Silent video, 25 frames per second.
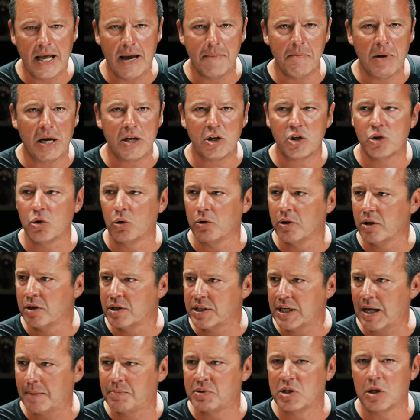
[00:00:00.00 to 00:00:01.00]
there, make sure that
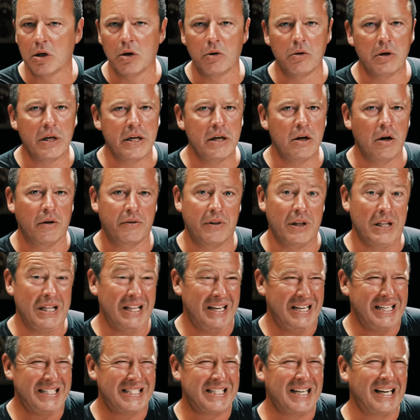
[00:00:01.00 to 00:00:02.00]
there's absolutely nothing
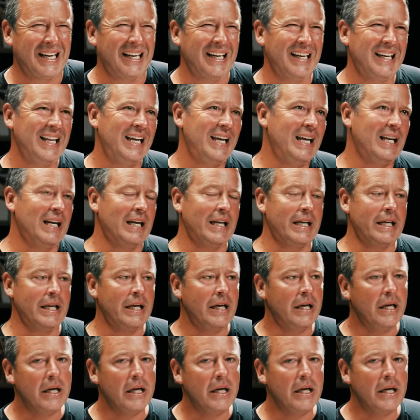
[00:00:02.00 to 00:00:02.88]
that is clearly,